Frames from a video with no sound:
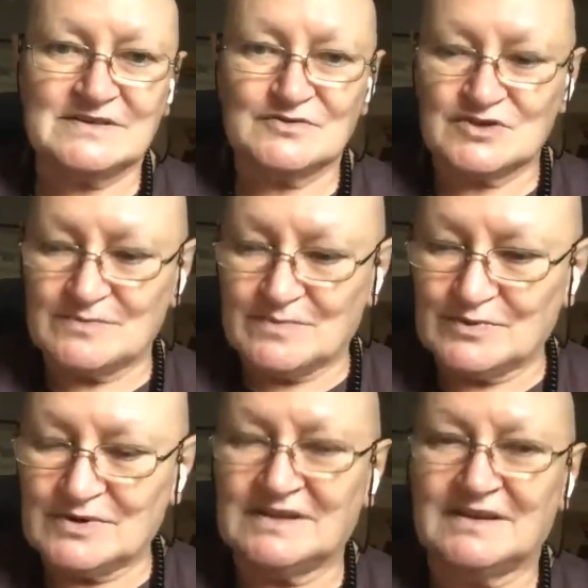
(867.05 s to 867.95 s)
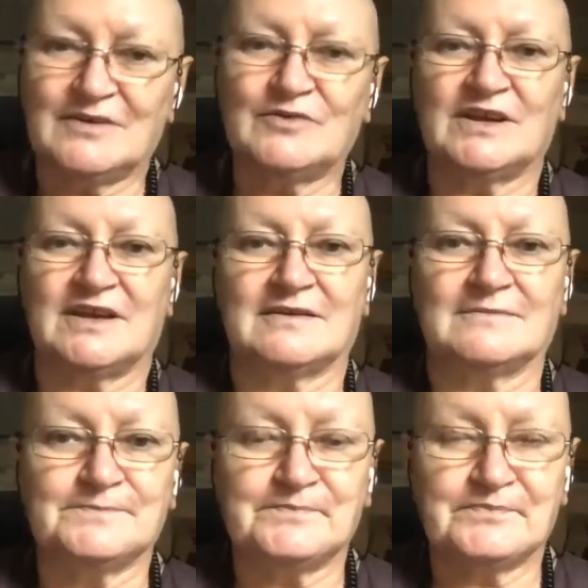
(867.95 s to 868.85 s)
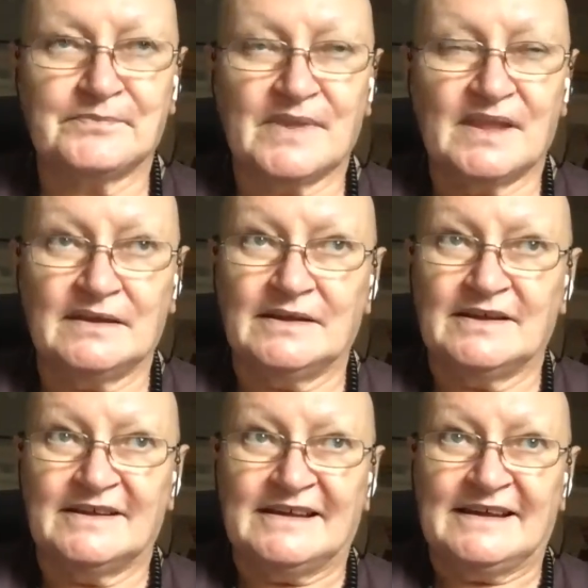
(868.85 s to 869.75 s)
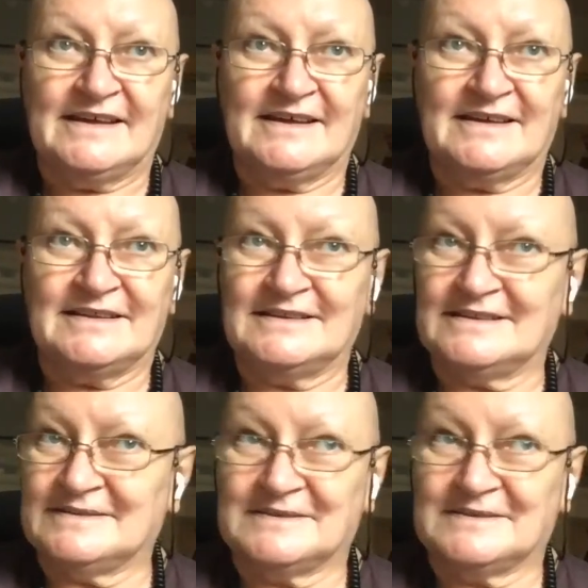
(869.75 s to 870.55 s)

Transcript: so she put it down again. And